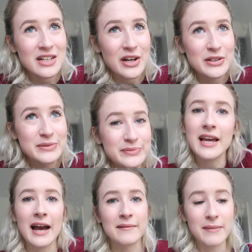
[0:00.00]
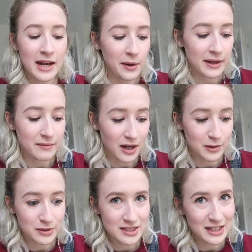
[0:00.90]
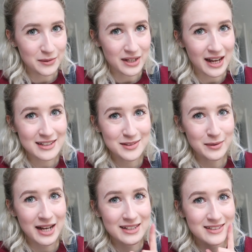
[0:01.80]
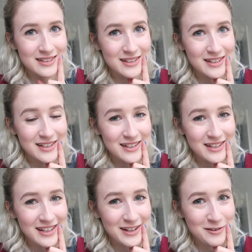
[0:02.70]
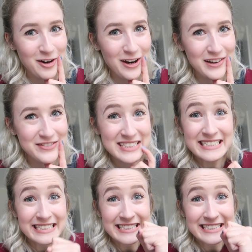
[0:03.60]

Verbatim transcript: So yeah, anyway, I will see you, I guess, when it arrives.